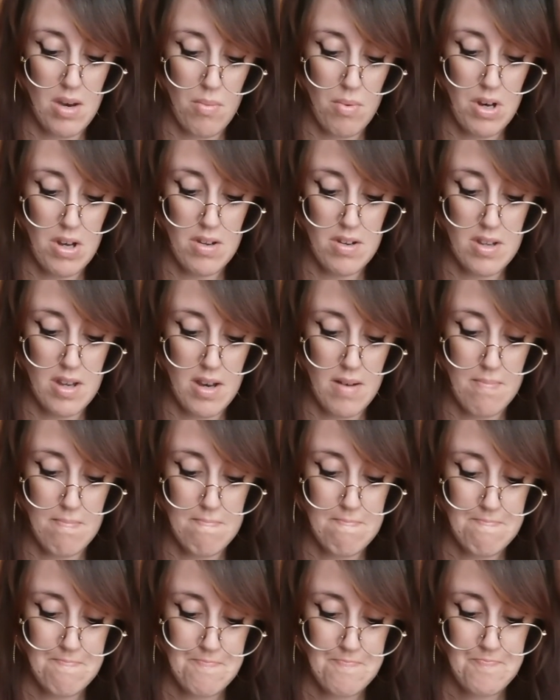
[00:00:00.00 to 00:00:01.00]
Well
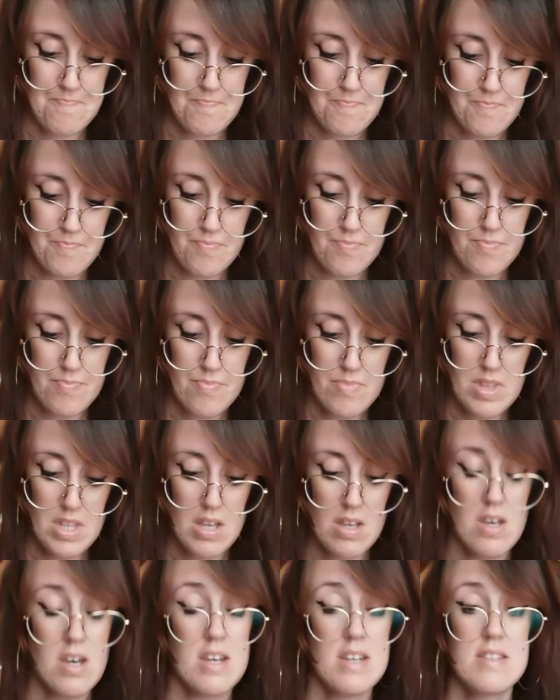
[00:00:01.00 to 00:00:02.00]
done.
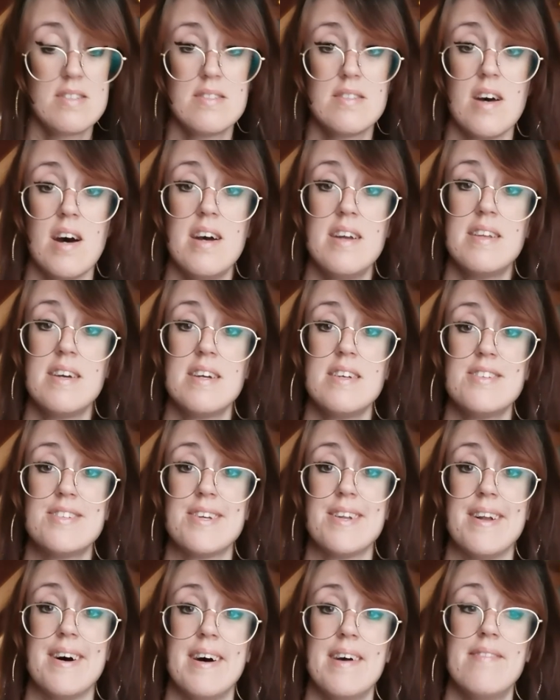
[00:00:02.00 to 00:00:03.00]
Exciting
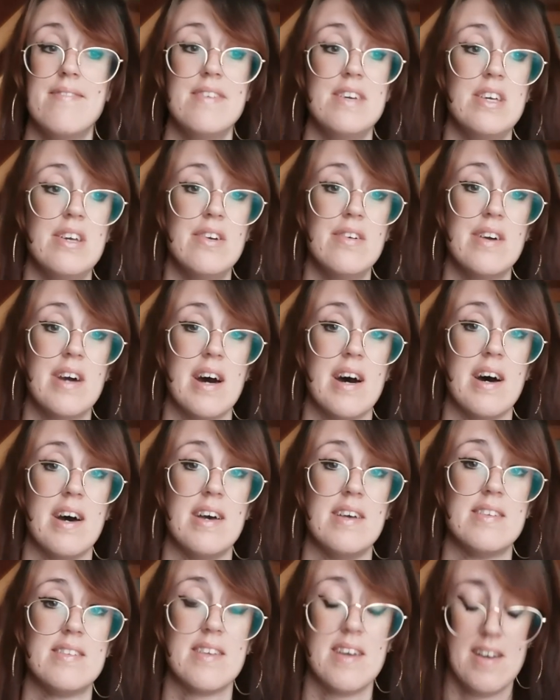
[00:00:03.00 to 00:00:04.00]
July for you
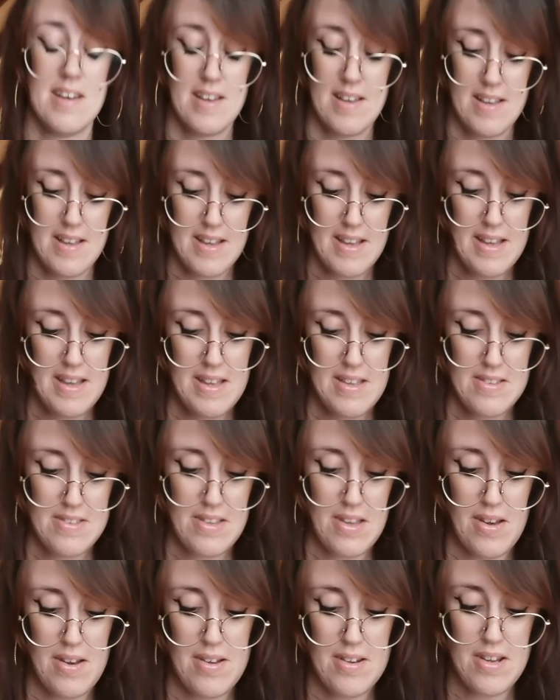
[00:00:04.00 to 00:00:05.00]
guys.
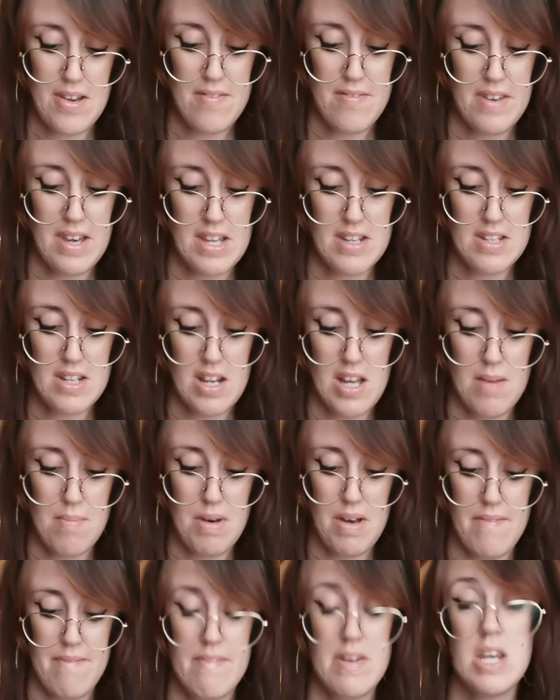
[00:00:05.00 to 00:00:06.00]
So don't forget to like
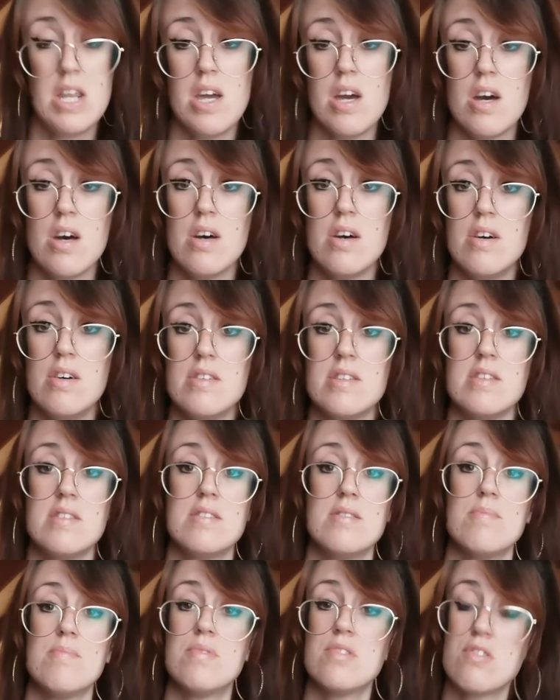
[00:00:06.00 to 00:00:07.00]
my videos and
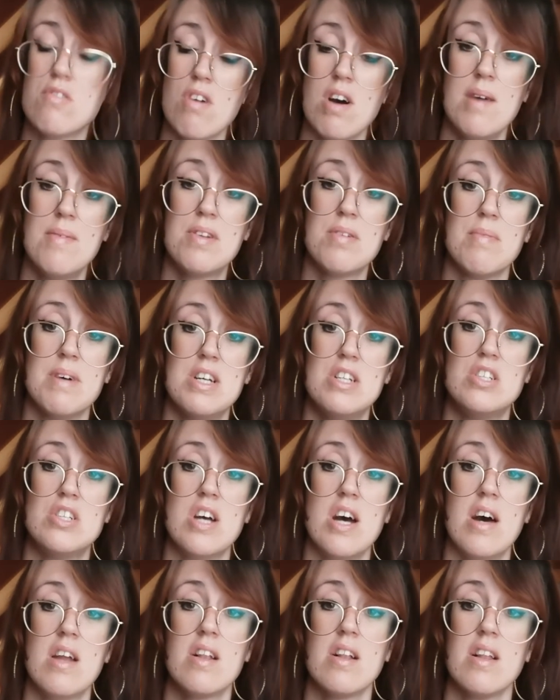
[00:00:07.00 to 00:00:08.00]
subscribe to my
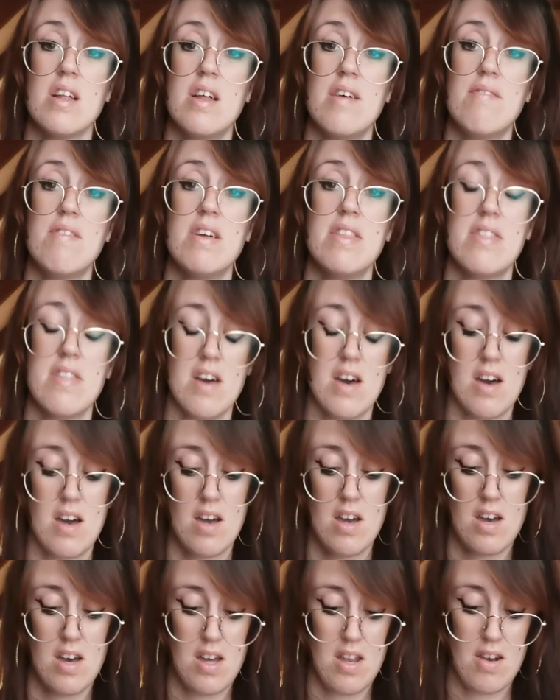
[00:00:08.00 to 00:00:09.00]
channel and
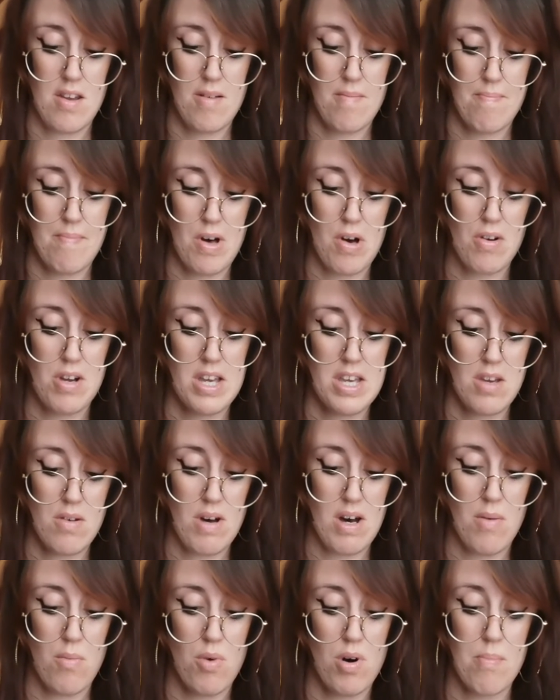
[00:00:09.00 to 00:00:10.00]
everything, and I'll get you
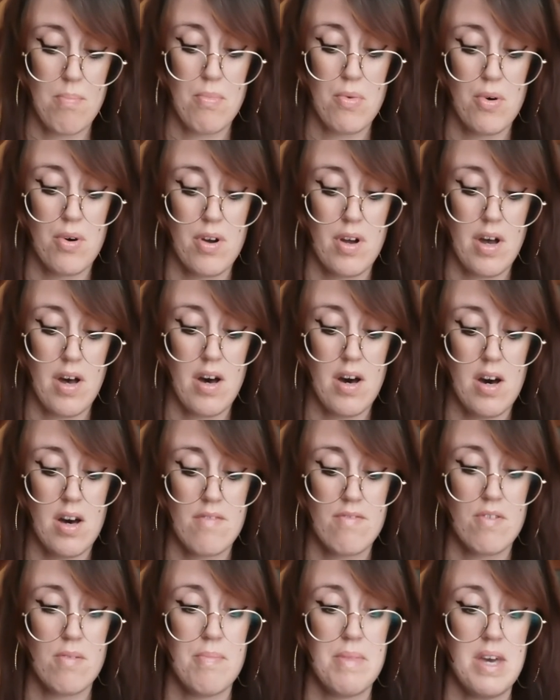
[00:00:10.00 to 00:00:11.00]
out one more
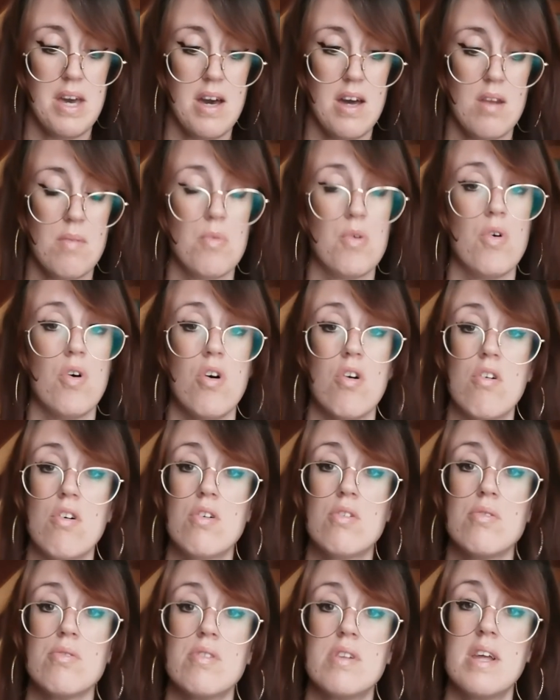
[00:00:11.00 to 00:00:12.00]
card from the Animal
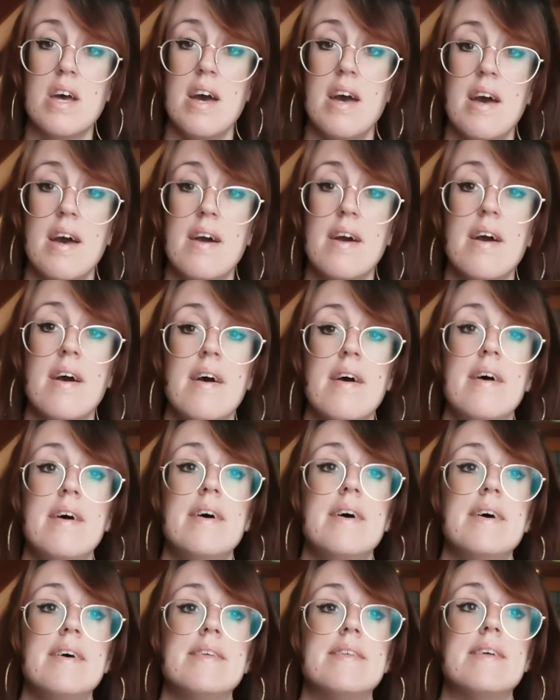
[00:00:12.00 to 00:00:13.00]
Oracle deck,
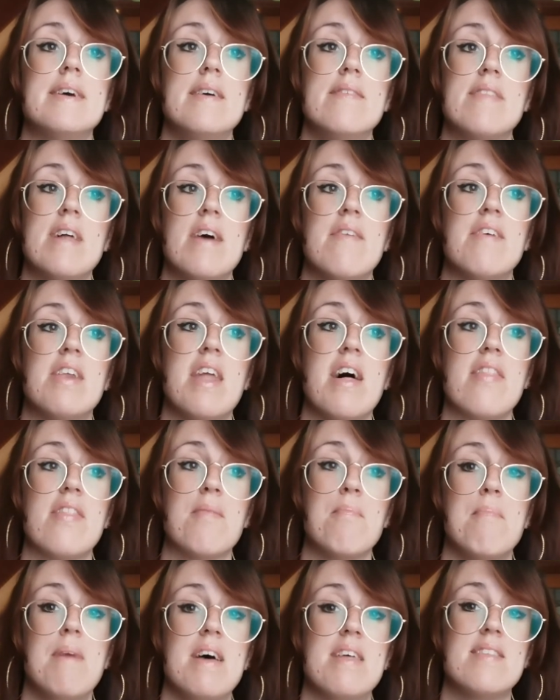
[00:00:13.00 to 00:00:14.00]
see if they have
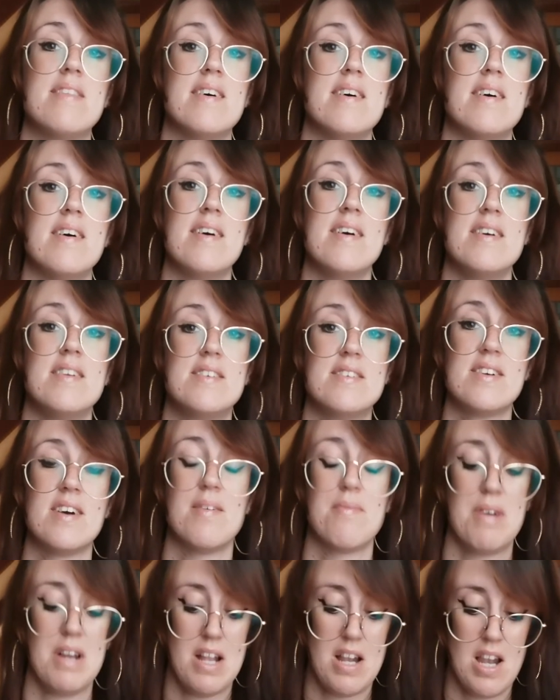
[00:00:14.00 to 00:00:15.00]
another message.
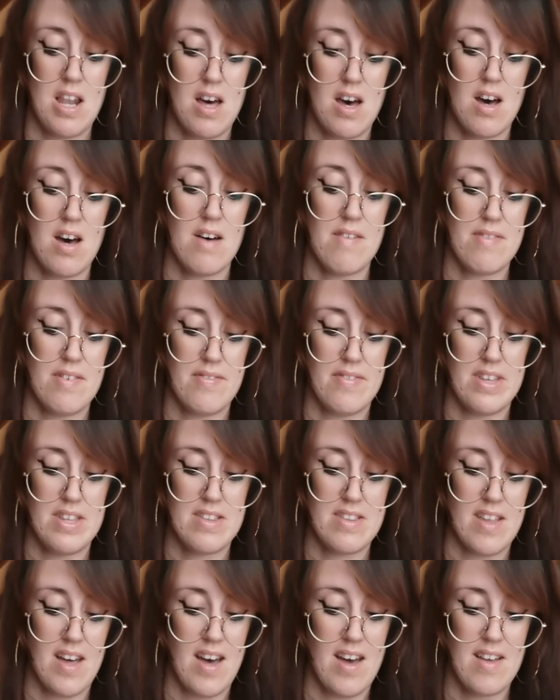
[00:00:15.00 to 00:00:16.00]
I'm gonna laugh if
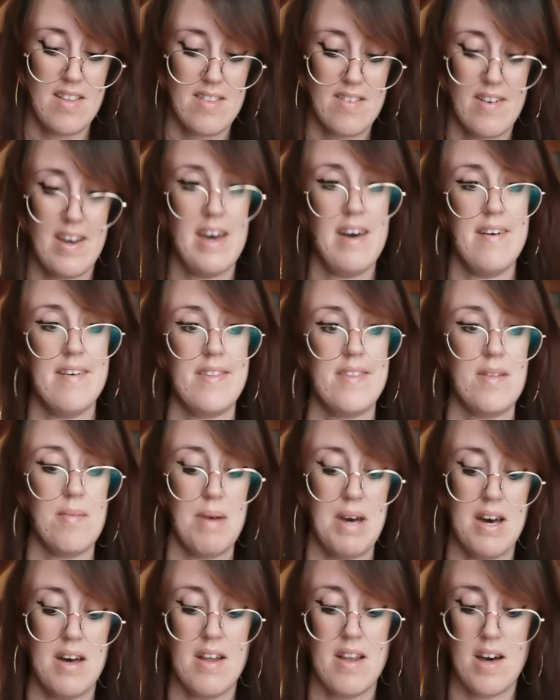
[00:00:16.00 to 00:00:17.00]
it's something else
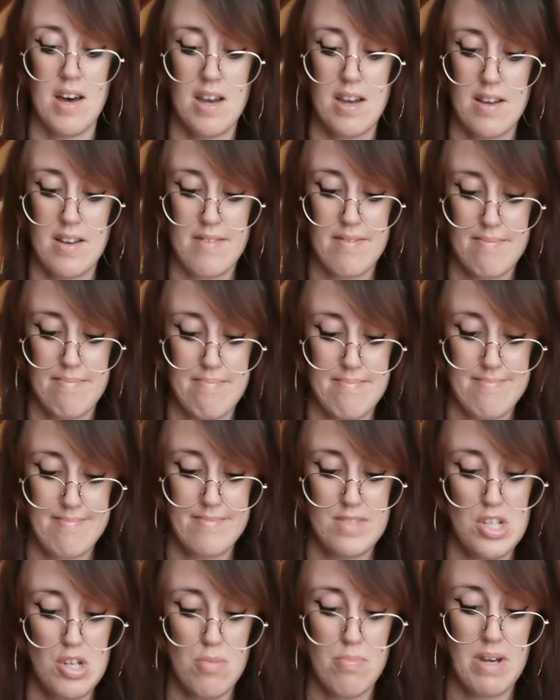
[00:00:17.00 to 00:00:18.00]
about
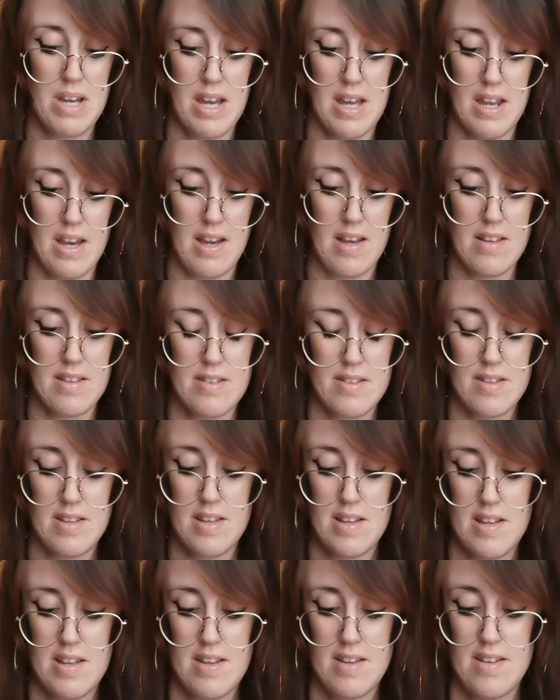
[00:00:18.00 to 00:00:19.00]
new beginnings.
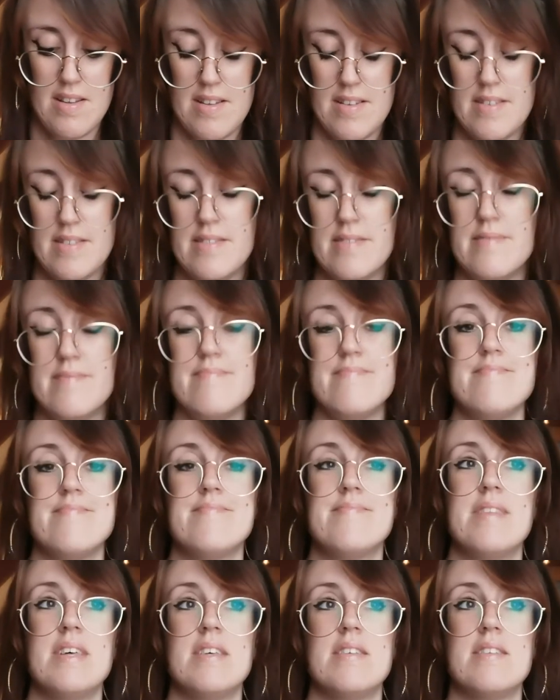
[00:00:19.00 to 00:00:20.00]

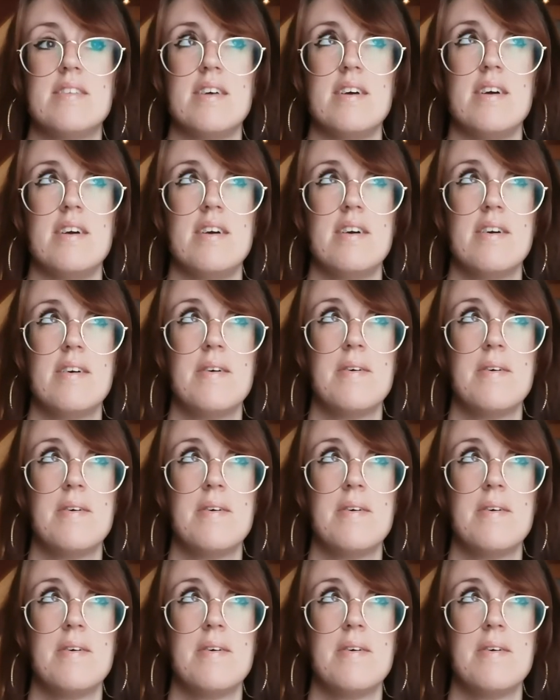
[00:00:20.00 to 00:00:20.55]
Let's see.